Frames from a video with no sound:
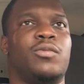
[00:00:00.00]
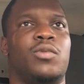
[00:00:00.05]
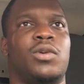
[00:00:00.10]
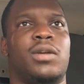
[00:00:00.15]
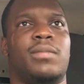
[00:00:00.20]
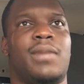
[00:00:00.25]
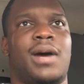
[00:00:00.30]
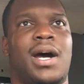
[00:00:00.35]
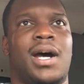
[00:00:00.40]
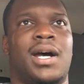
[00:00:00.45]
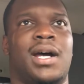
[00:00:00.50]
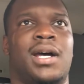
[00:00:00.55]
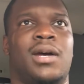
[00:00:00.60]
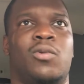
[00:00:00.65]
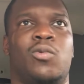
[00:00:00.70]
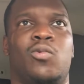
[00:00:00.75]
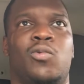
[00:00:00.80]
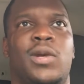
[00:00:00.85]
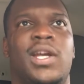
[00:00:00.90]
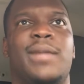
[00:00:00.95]
one of my
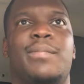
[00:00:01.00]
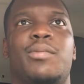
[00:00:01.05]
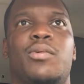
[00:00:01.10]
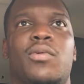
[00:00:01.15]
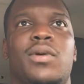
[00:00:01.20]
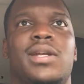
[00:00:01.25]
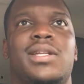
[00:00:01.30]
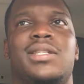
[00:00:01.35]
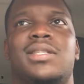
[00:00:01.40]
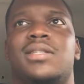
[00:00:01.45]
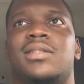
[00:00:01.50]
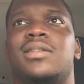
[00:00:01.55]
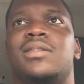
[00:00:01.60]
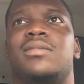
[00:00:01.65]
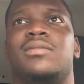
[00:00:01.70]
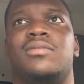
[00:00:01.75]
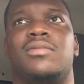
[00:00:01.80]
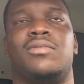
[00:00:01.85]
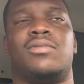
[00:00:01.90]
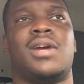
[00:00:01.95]
weak points
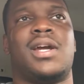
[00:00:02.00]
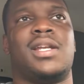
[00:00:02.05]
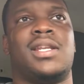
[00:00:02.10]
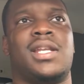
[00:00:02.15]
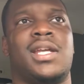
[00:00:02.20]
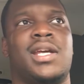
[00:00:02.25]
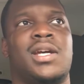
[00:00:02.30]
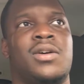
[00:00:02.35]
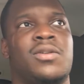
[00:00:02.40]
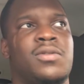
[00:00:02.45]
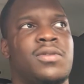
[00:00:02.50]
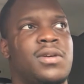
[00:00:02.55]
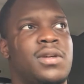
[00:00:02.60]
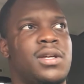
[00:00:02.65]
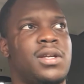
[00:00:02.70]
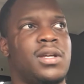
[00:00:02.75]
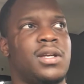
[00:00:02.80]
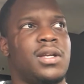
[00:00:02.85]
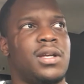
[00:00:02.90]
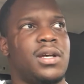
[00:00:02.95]
right now.
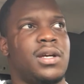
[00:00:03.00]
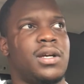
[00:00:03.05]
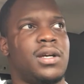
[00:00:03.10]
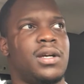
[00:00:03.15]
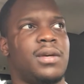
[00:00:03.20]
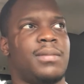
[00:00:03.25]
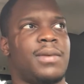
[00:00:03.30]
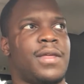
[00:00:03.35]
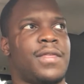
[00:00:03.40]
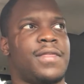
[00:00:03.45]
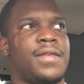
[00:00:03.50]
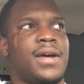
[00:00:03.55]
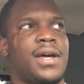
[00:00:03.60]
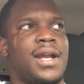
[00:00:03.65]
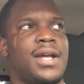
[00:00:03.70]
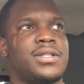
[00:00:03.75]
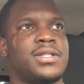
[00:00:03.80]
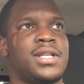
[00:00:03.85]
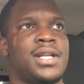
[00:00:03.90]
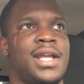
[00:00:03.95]
I
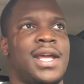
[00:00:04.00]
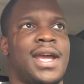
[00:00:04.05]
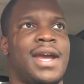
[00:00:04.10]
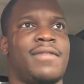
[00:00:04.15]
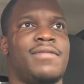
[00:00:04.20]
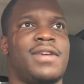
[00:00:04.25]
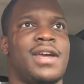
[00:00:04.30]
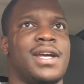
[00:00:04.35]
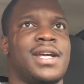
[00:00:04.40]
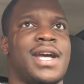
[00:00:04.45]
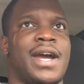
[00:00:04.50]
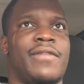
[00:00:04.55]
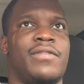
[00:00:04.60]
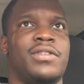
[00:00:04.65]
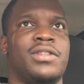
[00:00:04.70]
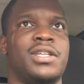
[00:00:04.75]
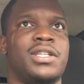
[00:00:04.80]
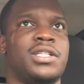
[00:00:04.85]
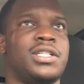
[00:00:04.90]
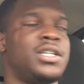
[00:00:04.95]
thought I was going to have that
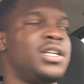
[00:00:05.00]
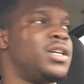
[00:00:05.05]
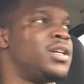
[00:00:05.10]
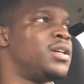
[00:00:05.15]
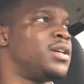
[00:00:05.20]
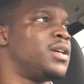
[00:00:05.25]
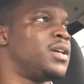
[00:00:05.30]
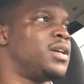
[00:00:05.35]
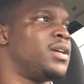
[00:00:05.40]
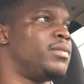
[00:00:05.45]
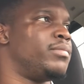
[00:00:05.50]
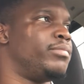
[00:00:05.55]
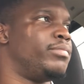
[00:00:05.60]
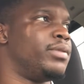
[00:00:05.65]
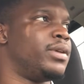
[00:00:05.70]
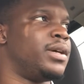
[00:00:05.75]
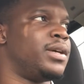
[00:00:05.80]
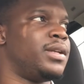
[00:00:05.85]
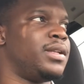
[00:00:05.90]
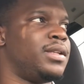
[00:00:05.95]
covered this year,
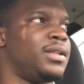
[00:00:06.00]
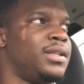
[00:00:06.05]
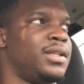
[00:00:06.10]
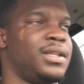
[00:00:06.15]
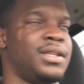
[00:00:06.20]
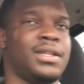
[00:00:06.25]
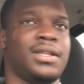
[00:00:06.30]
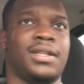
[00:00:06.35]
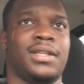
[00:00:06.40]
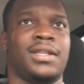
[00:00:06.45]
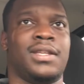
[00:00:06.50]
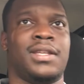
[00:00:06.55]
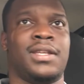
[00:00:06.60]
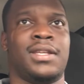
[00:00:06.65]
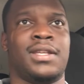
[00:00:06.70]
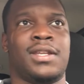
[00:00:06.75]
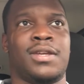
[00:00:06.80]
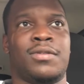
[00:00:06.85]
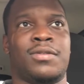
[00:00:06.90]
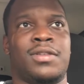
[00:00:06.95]
but
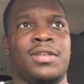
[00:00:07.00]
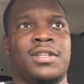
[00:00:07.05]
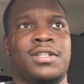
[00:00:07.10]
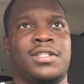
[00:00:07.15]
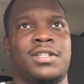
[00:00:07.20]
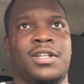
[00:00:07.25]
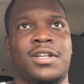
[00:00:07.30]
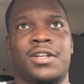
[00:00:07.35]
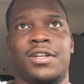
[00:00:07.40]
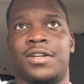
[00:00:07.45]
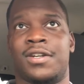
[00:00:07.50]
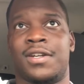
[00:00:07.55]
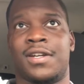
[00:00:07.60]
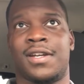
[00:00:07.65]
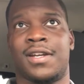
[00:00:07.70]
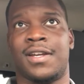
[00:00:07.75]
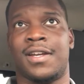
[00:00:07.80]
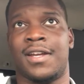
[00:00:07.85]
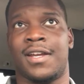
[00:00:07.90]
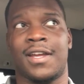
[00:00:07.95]
this year
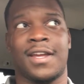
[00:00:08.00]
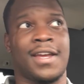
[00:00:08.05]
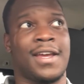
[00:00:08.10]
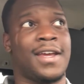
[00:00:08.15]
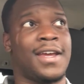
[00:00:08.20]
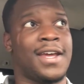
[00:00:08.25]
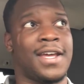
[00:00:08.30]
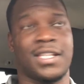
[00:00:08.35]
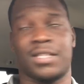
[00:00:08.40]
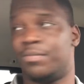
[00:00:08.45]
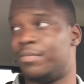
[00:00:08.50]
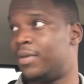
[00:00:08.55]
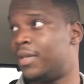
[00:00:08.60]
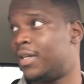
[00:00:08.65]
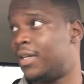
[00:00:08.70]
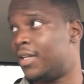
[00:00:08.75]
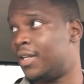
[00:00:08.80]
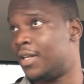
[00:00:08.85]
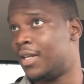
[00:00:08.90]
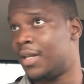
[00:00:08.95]
has
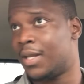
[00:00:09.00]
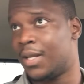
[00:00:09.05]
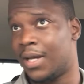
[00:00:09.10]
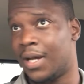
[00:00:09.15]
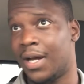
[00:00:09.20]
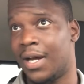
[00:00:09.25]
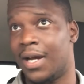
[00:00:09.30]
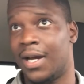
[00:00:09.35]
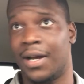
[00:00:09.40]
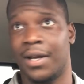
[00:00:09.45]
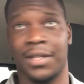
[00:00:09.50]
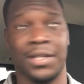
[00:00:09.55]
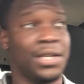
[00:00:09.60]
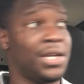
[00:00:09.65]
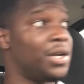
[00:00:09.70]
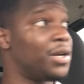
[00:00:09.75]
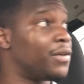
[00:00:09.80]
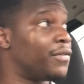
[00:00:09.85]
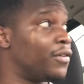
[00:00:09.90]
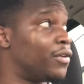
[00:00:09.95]
been a
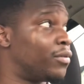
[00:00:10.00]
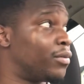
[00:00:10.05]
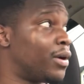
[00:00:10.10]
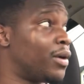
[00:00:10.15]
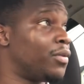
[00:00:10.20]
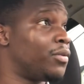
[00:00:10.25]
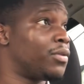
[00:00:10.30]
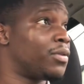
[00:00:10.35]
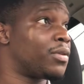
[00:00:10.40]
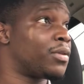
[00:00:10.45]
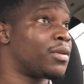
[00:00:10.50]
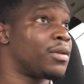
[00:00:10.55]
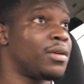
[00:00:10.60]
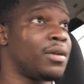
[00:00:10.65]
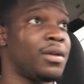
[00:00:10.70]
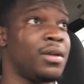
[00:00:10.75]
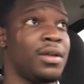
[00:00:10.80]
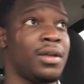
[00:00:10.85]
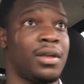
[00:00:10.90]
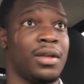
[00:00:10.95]
year of growth.
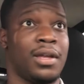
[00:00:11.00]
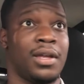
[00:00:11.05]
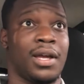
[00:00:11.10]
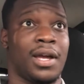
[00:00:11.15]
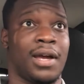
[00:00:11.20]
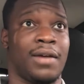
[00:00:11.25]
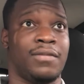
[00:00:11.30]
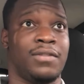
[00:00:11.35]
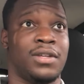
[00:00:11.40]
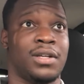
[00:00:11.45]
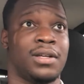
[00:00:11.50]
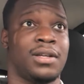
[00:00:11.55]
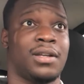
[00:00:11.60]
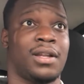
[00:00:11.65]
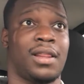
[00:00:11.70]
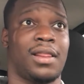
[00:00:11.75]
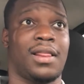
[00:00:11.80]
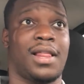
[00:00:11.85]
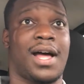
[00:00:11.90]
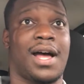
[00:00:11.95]
I've done
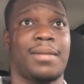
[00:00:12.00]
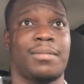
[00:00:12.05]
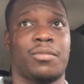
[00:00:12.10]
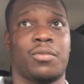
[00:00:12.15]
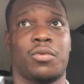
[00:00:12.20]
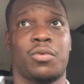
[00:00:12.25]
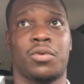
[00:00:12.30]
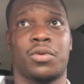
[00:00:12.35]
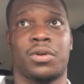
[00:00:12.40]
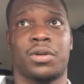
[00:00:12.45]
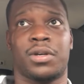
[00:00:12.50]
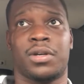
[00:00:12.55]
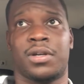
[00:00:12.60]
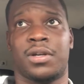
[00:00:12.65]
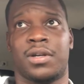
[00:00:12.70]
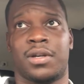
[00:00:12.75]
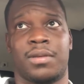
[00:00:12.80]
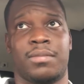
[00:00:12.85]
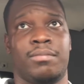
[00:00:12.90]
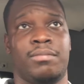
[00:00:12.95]
a lot more
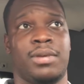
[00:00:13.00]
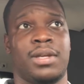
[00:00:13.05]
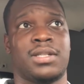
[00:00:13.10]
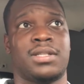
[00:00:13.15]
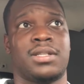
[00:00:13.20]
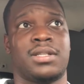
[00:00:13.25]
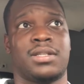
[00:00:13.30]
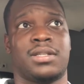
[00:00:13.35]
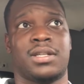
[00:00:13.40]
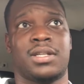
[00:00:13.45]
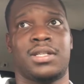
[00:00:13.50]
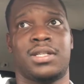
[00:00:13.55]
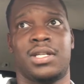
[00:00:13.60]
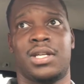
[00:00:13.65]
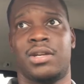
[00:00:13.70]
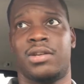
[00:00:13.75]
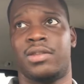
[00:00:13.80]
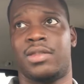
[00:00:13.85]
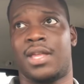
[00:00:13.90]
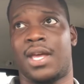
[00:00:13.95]
business this
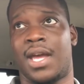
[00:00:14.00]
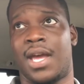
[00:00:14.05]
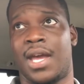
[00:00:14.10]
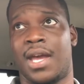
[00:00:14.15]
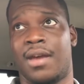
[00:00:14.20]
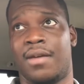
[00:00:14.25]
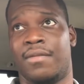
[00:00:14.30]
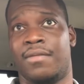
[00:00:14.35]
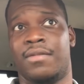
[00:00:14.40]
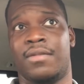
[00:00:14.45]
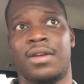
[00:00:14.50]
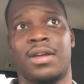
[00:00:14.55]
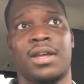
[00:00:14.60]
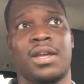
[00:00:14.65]
year than I have,